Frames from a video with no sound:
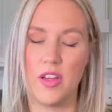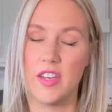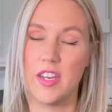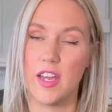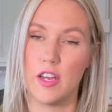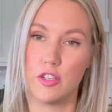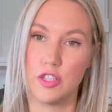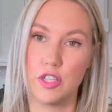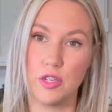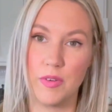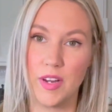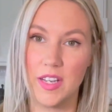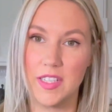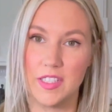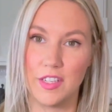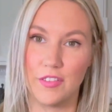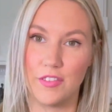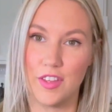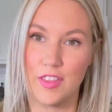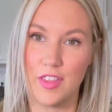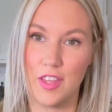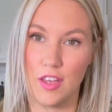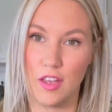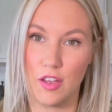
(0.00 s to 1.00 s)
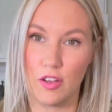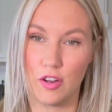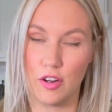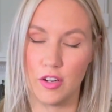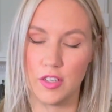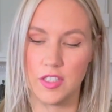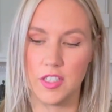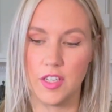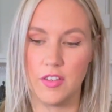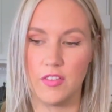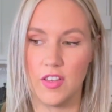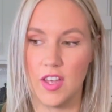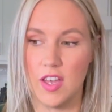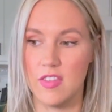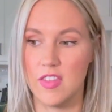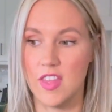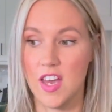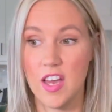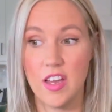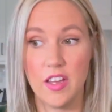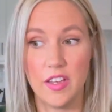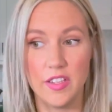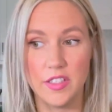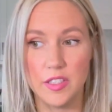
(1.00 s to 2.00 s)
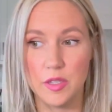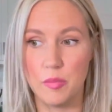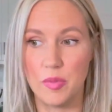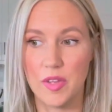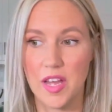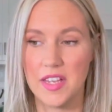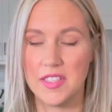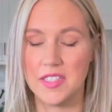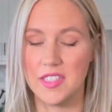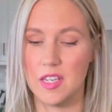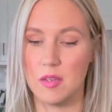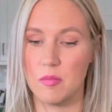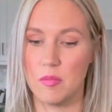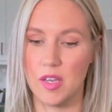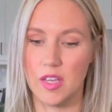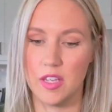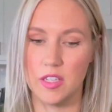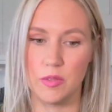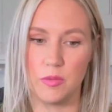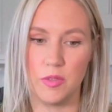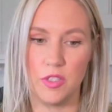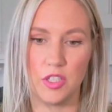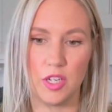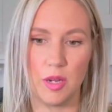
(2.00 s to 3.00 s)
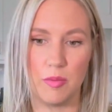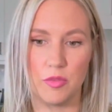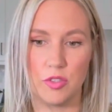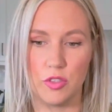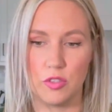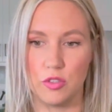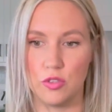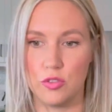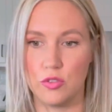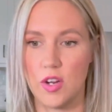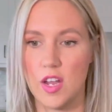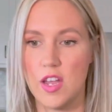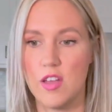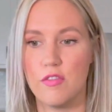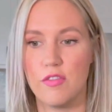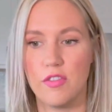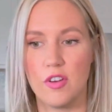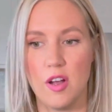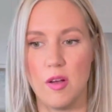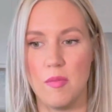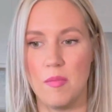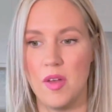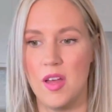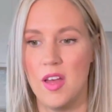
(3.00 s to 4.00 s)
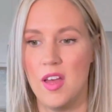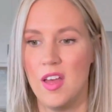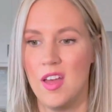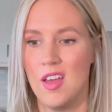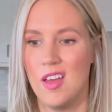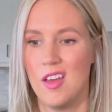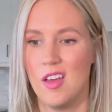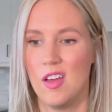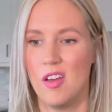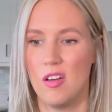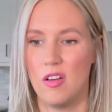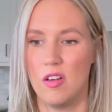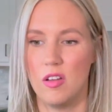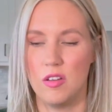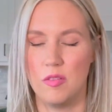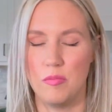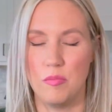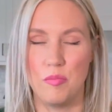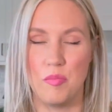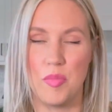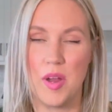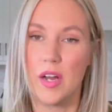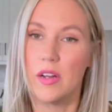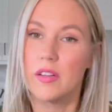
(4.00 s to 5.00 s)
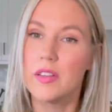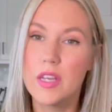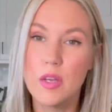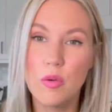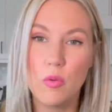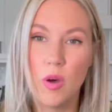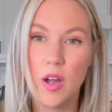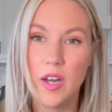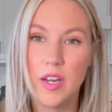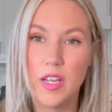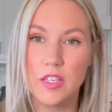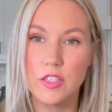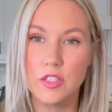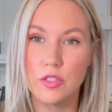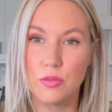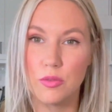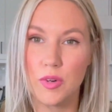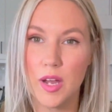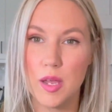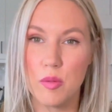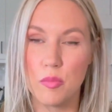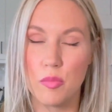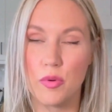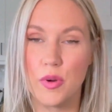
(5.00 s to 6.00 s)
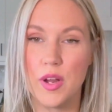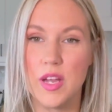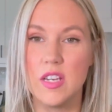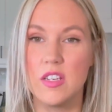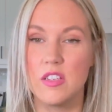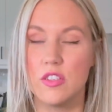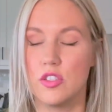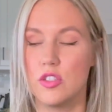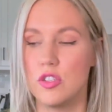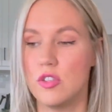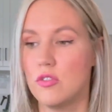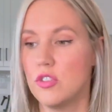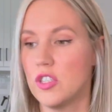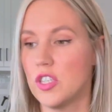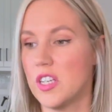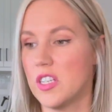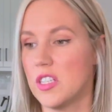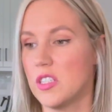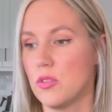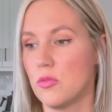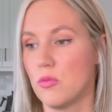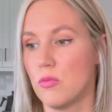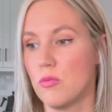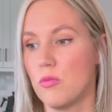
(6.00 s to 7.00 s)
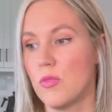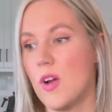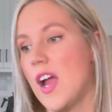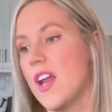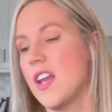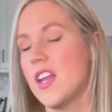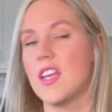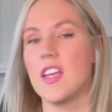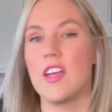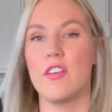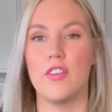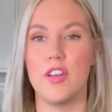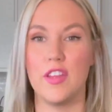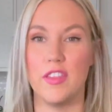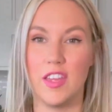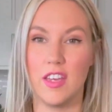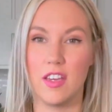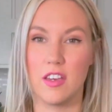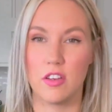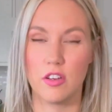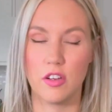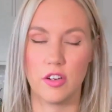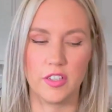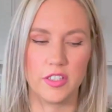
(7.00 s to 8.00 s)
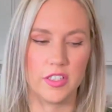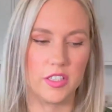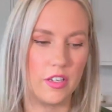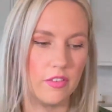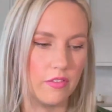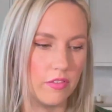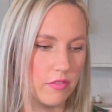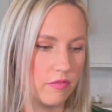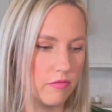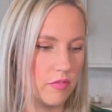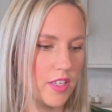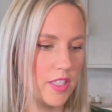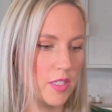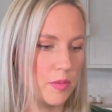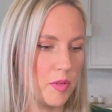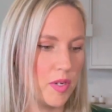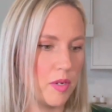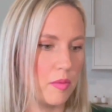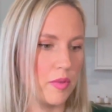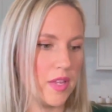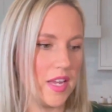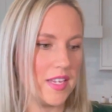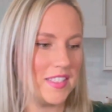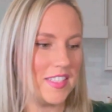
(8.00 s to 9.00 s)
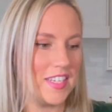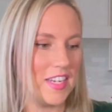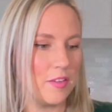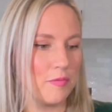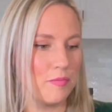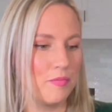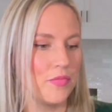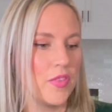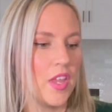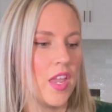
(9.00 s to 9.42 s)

And now she writes everything in cursive, and that is a blessing because we jumped straight from barely wanting to write print to just writing everything in cursive. That's been a blessing.